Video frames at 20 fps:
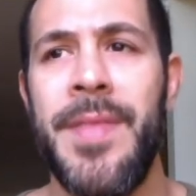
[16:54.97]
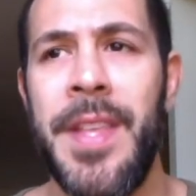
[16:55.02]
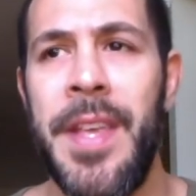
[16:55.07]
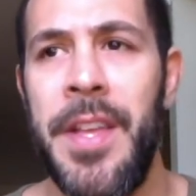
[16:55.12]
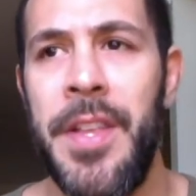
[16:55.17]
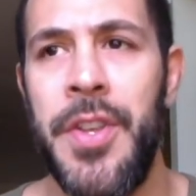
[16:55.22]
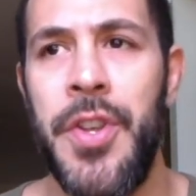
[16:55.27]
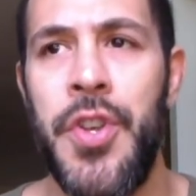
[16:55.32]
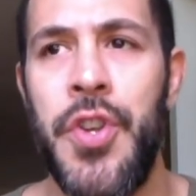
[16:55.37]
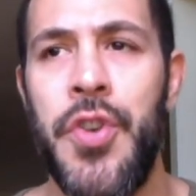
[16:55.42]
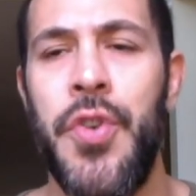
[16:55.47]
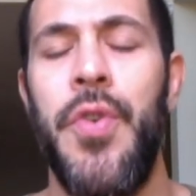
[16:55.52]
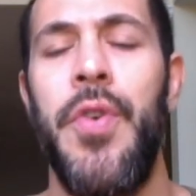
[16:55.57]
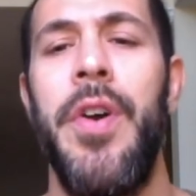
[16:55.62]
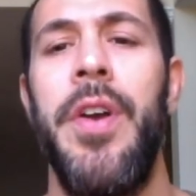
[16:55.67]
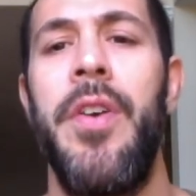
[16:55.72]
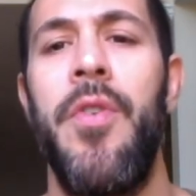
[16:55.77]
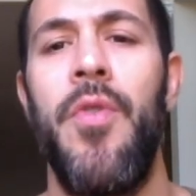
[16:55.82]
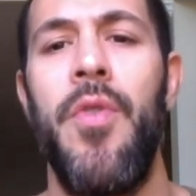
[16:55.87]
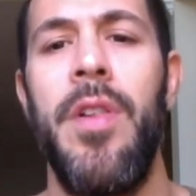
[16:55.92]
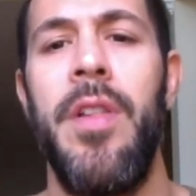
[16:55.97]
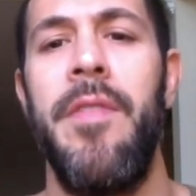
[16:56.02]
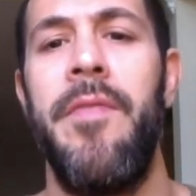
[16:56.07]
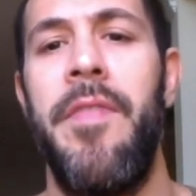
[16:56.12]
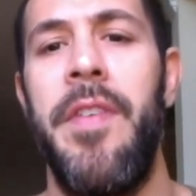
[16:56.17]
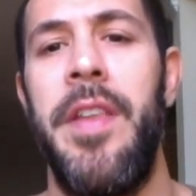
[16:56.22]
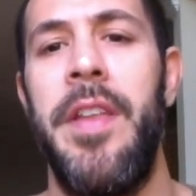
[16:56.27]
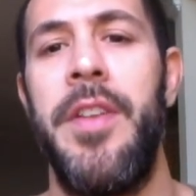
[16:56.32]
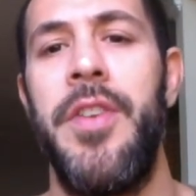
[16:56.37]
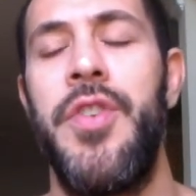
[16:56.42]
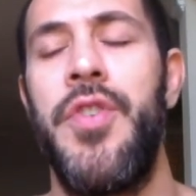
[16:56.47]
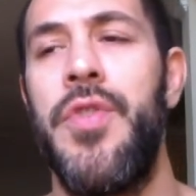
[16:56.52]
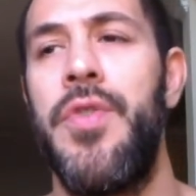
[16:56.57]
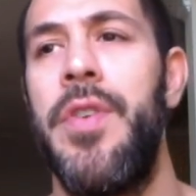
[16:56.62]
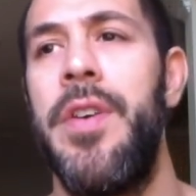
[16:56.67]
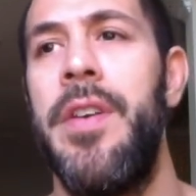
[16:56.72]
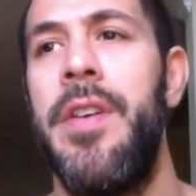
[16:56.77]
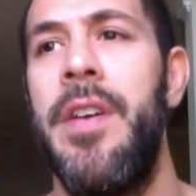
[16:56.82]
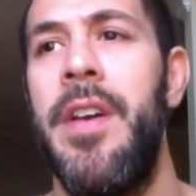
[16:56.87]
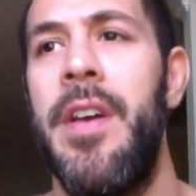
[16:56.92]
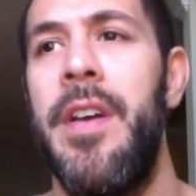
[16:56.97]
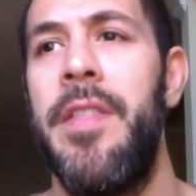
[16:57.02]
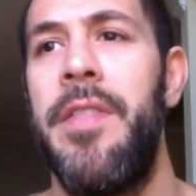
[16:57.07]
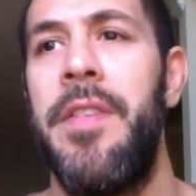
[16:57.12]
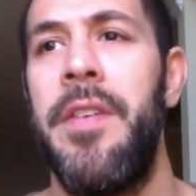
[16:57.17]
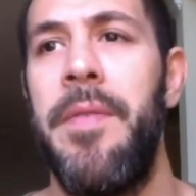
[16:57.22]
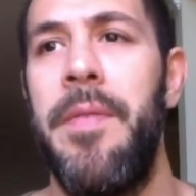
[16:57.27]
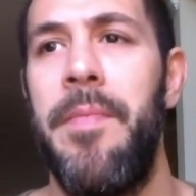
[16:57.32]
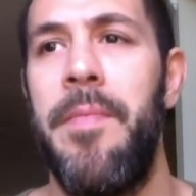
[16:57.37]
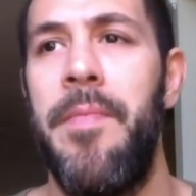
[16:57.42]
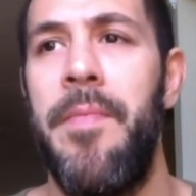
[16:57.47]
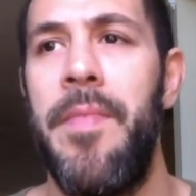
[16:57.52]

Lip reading: enjoy all of it. Enjoy the